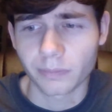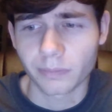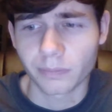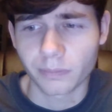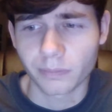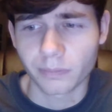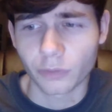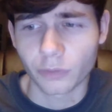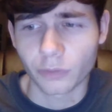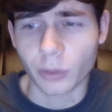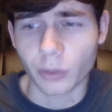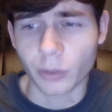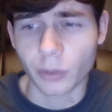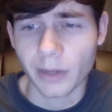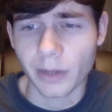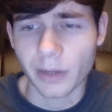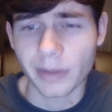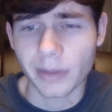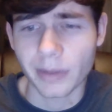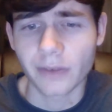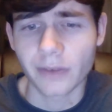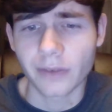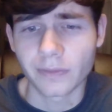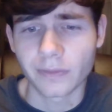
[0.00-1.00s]
Quite a
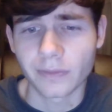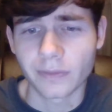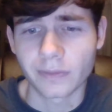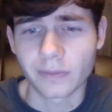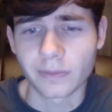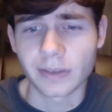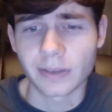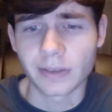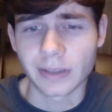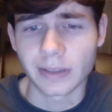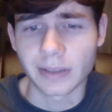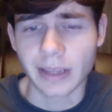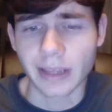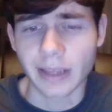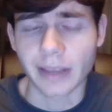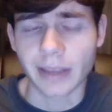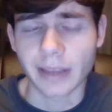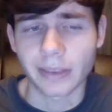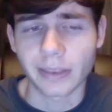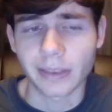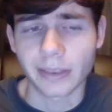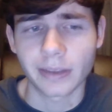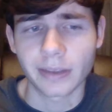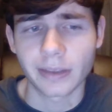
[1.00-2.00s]
bit of
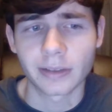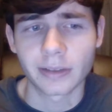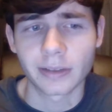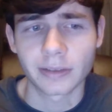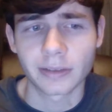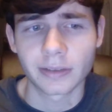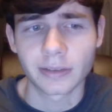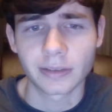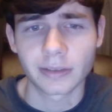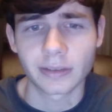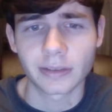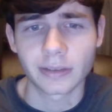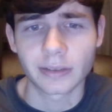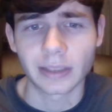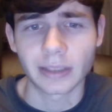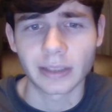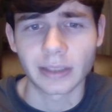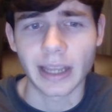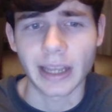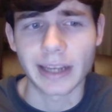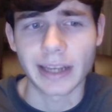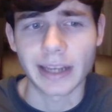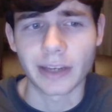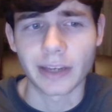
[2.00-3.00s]
death
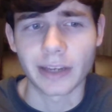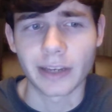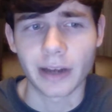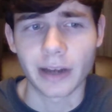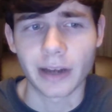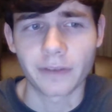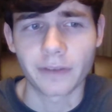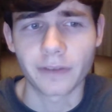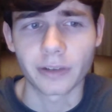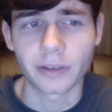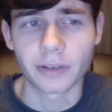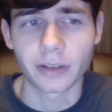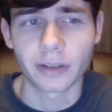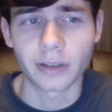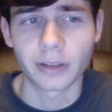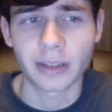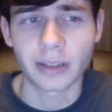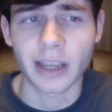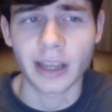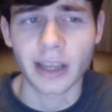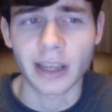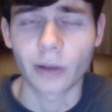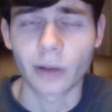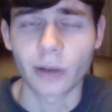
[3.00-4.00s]
lied here after
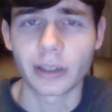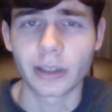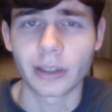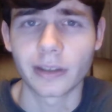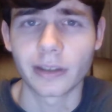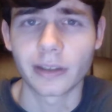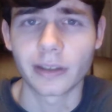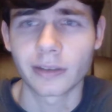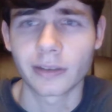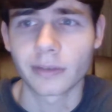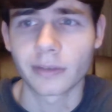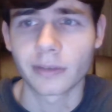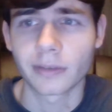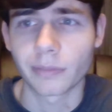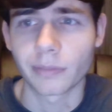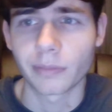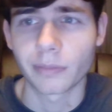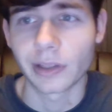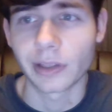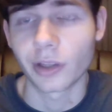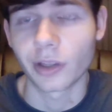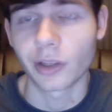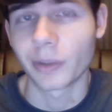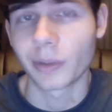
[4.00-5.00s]
Helgen
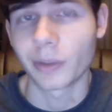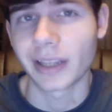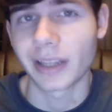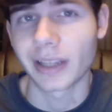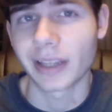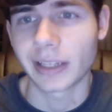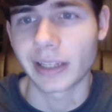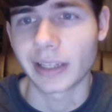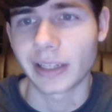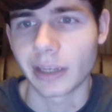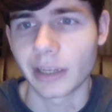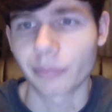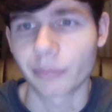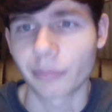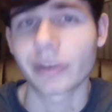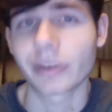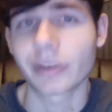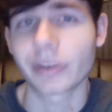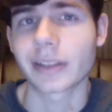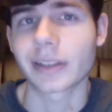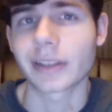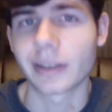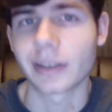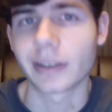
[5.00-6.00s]
being the only one that can
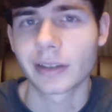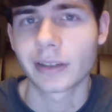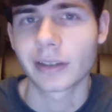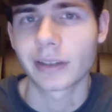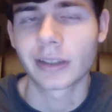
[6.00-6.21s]
imprison